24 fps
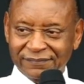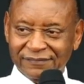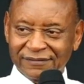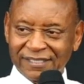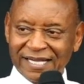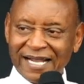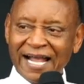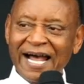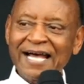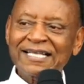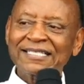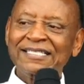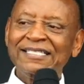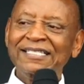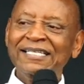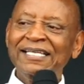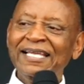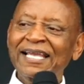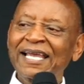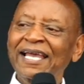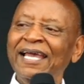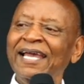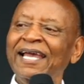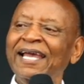
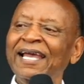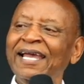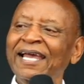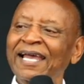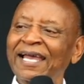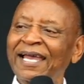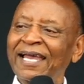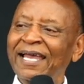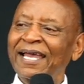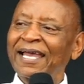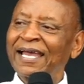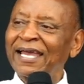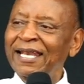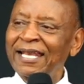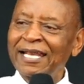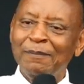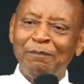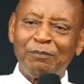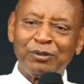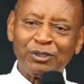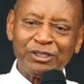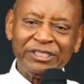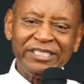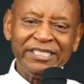cursing
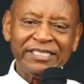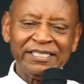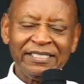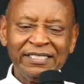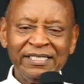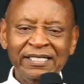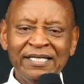anybody,